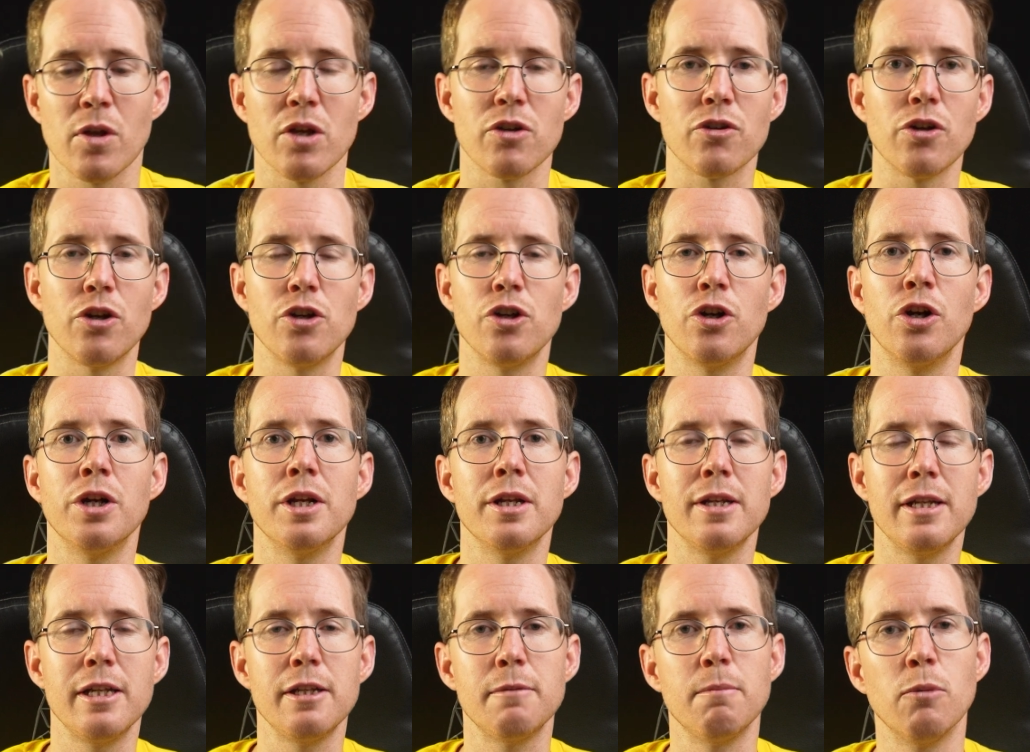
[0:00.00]
So you're
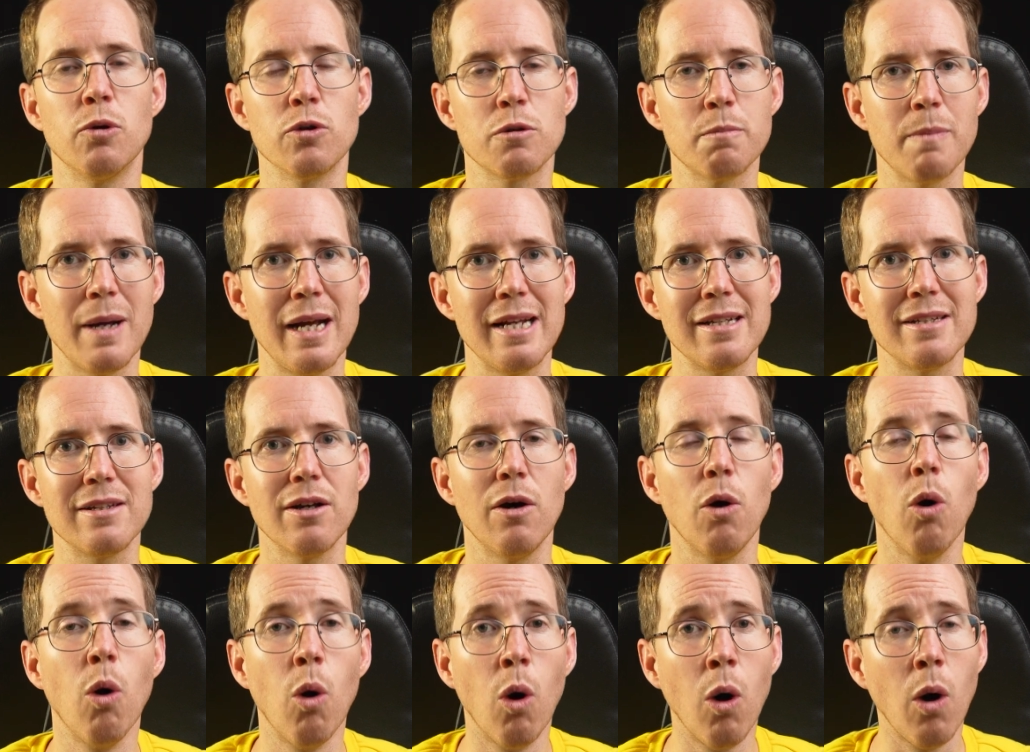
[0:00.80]
going to need more
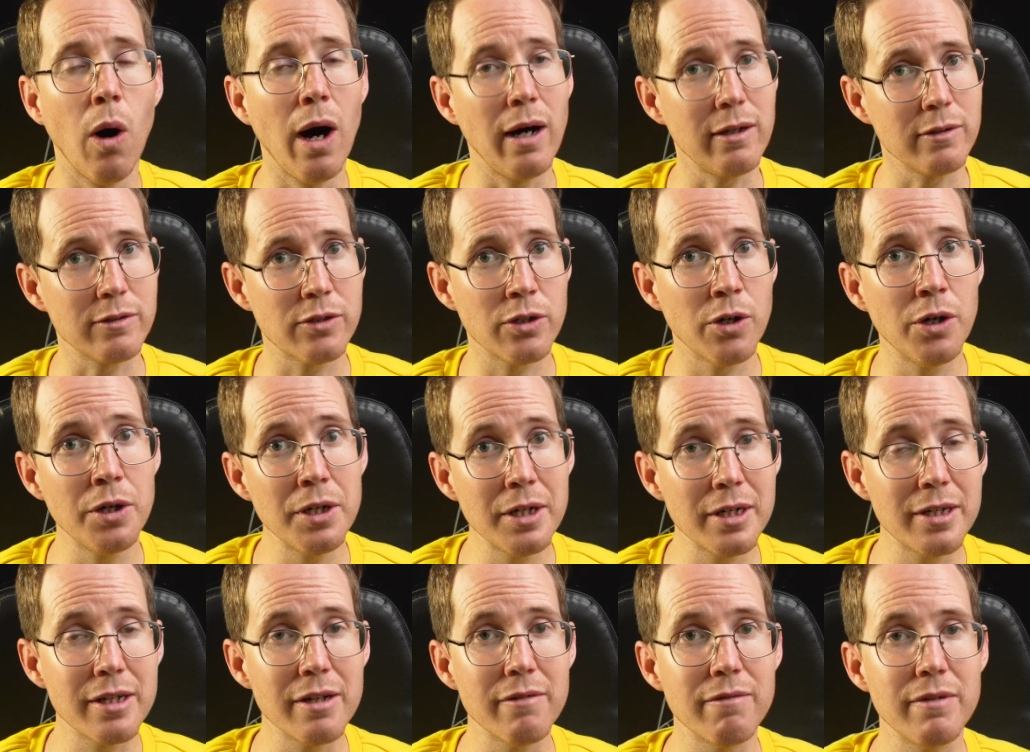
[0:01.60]
space.
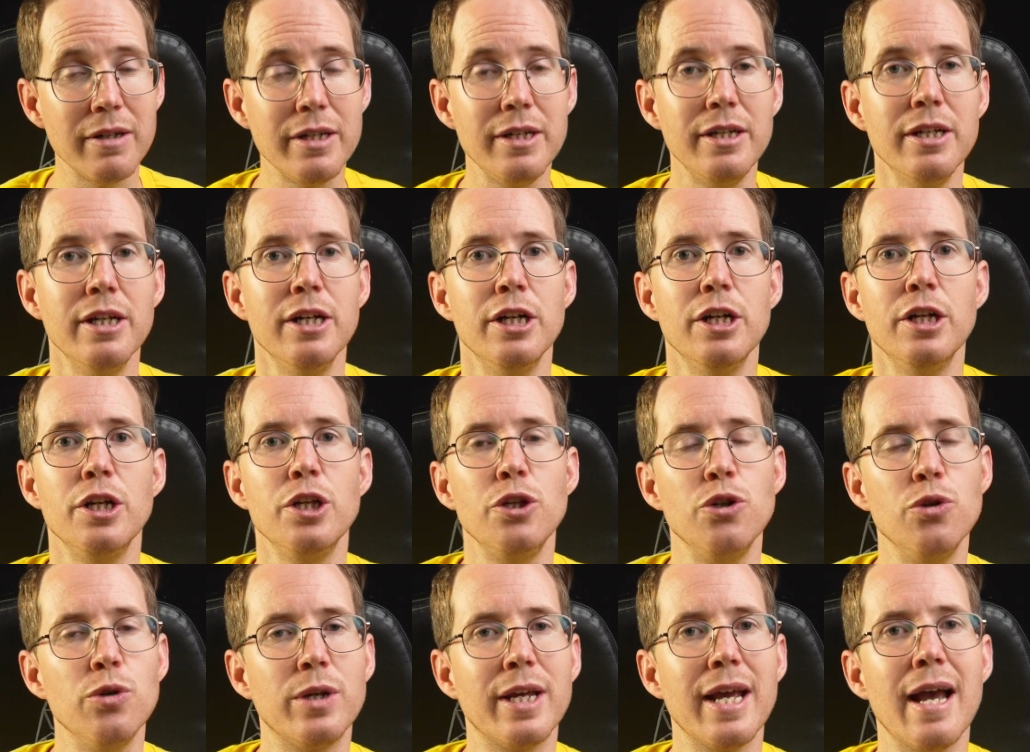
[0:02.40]
Alternatively,
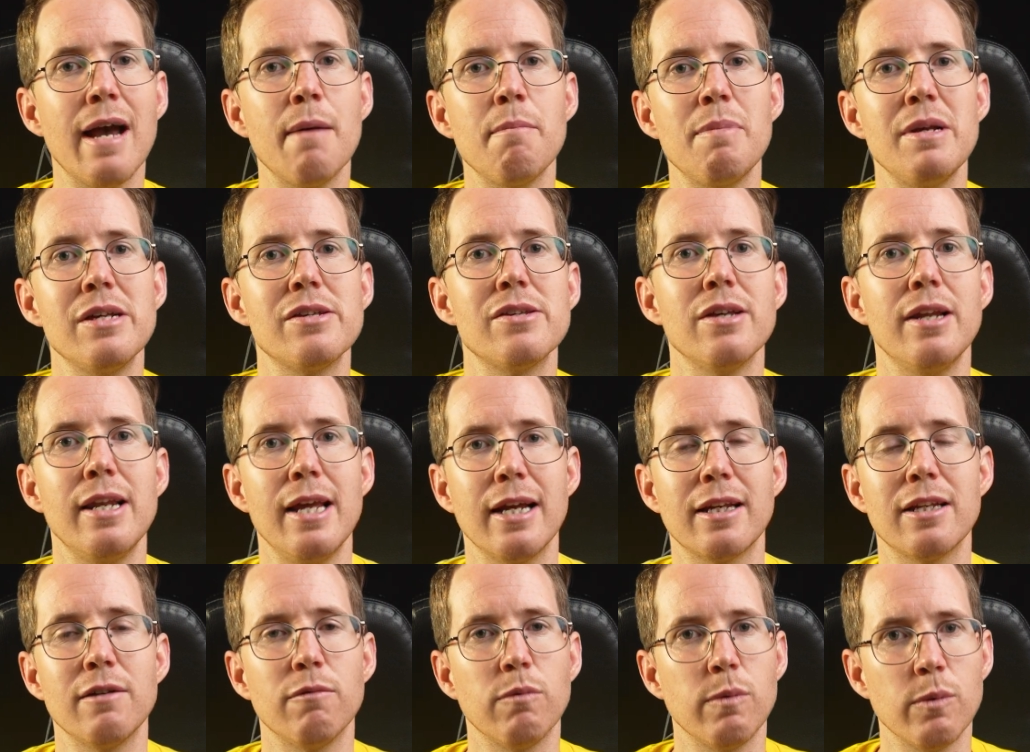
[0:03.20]
you can be
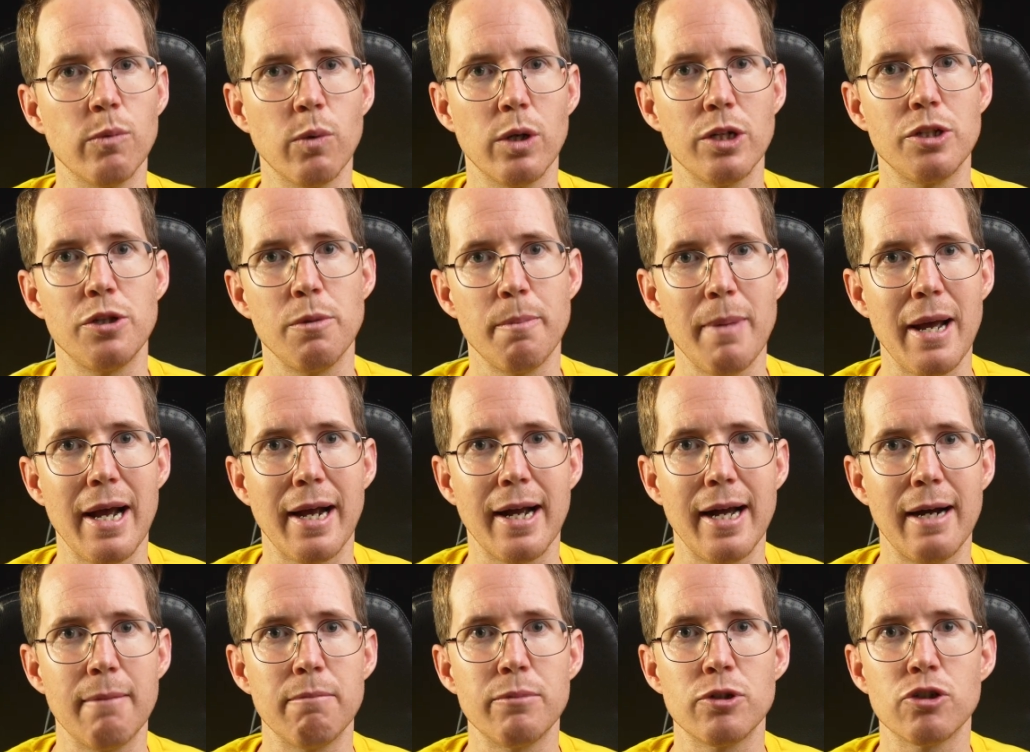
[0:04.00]
selective with what you
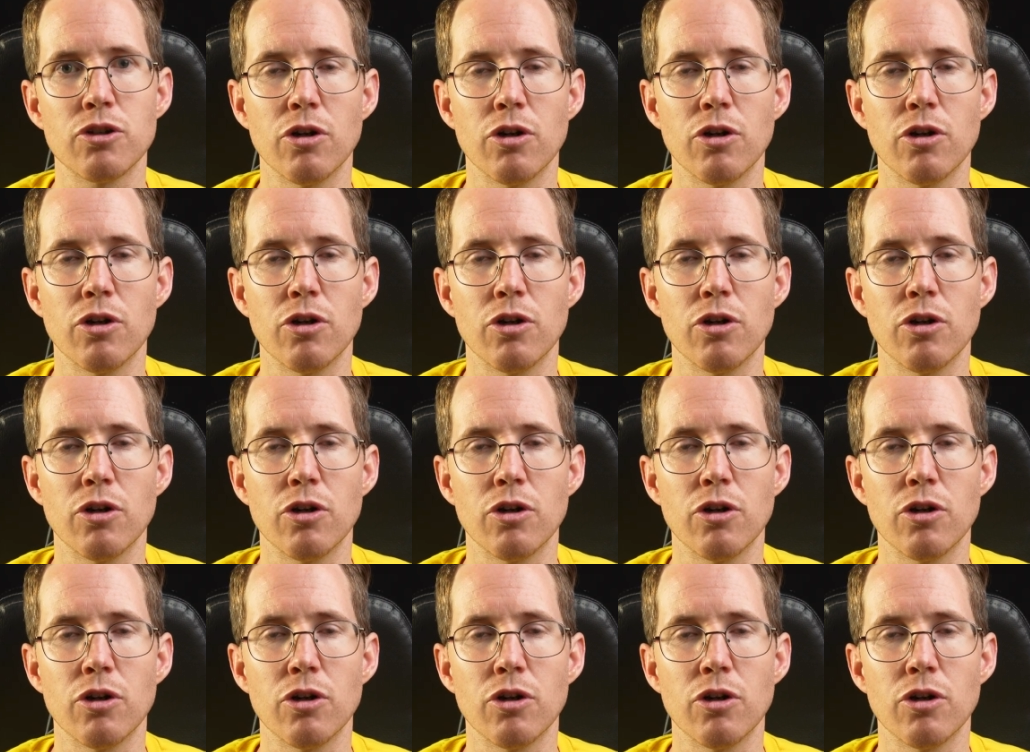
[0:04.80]
back up.